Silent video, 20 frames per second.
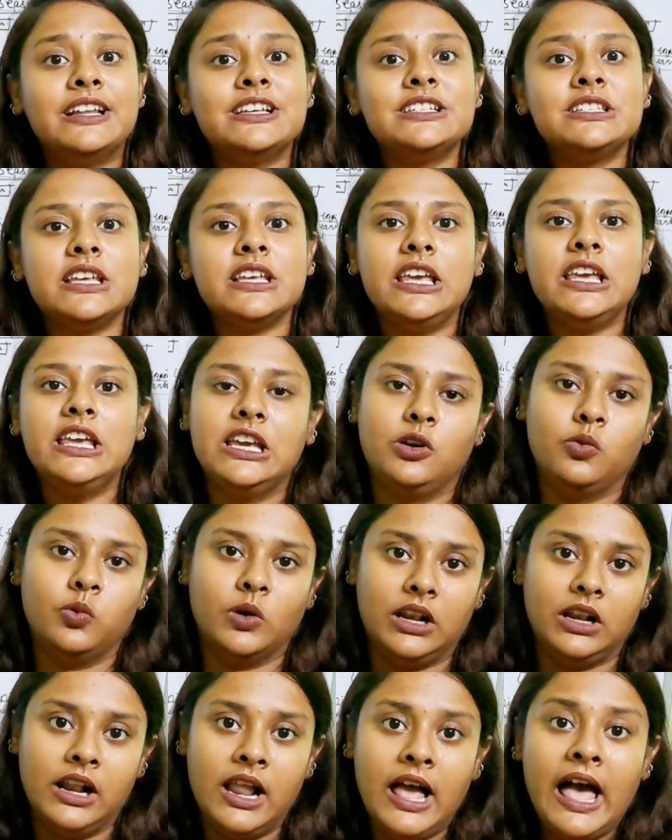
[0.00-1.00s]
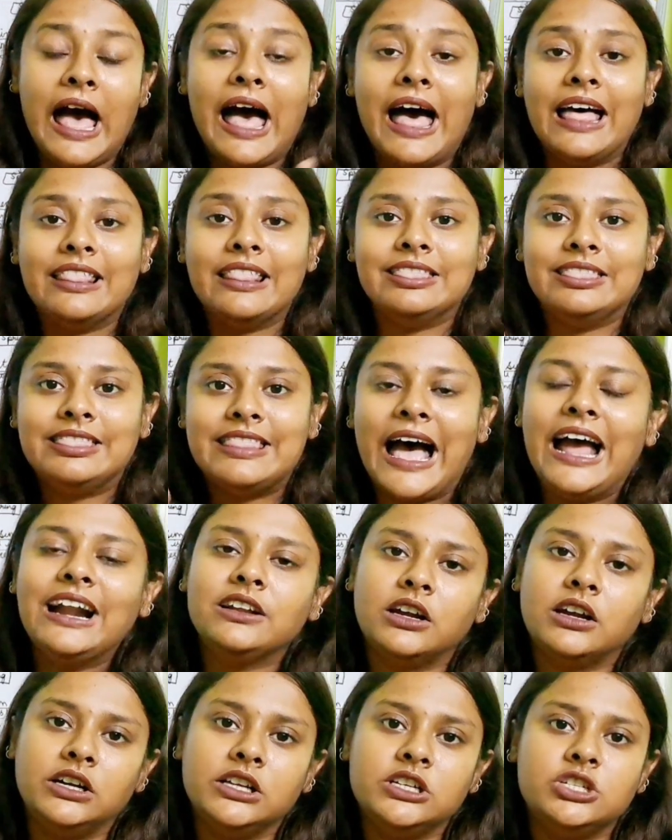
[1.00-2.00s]
is equal, and that
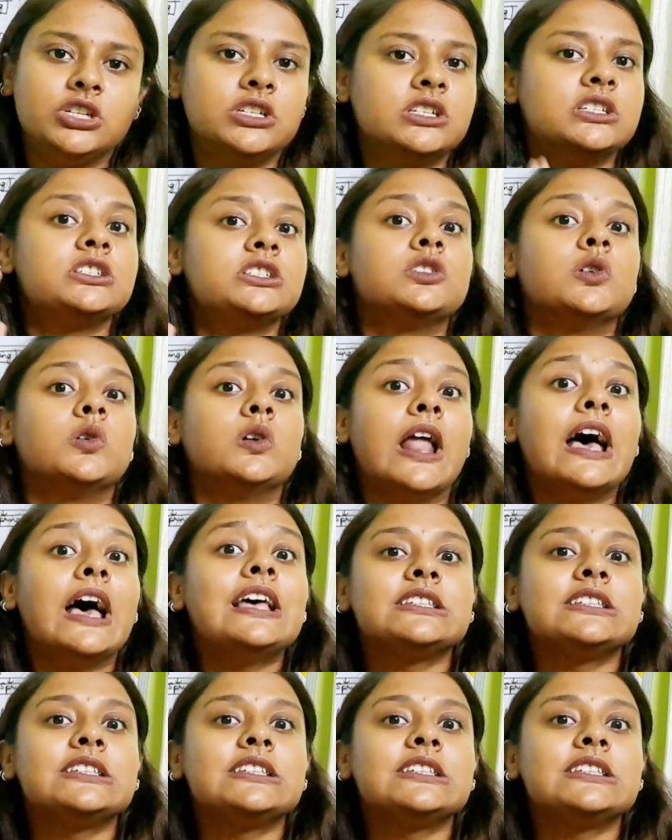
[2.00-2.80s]
condition is known as